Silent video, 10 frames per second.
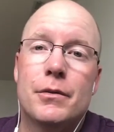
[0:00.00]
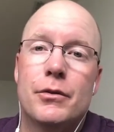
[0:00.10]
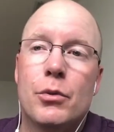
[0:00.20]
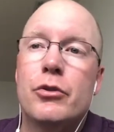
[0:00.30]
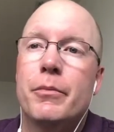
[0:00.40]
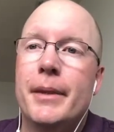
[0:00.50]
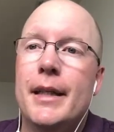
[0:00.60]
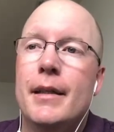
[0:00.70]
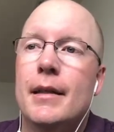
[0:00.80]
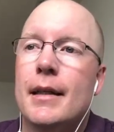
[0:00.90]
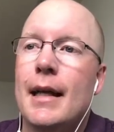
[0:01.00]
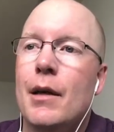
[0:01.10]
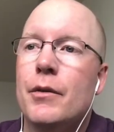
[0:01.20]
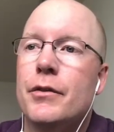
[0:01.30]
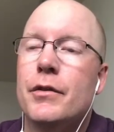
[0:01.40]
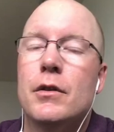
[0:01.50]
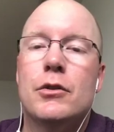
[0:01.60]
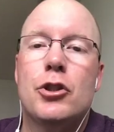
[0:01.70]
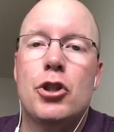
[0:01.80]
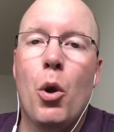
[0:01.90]
social media accounts
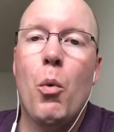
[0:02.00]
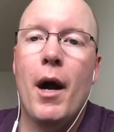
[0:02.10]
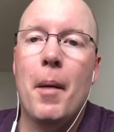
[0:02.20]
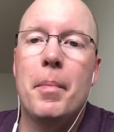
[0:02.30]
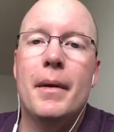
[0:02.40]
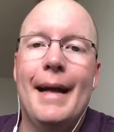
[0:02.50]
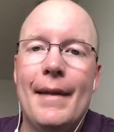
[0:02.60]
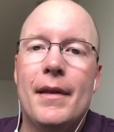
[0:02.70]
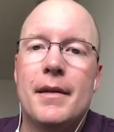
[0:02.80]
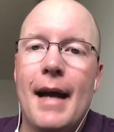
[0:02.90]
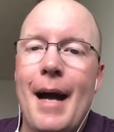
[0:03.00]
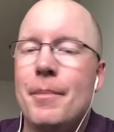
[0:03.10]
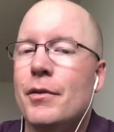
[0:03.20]
show up at the top.